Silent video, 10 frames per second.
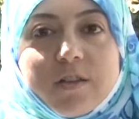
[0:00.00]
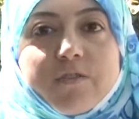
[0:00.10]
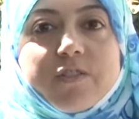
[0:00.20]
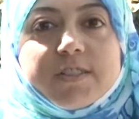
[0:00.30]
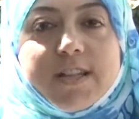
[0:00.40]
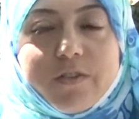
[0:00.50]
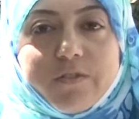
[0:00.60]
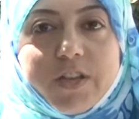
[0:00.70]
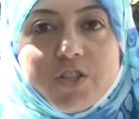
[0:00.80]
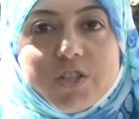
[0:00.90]
for the
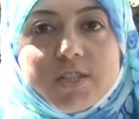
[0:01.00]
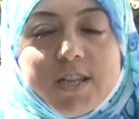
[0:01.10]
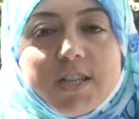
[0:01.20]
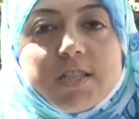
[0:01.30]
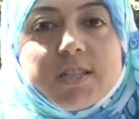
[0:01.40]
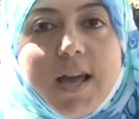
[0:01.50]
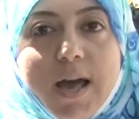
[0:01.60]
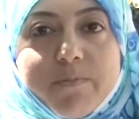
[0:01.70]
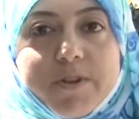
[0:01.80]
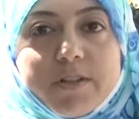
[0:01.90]
salvation day to
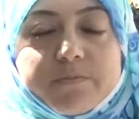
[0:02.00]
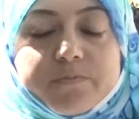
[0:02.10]
happen.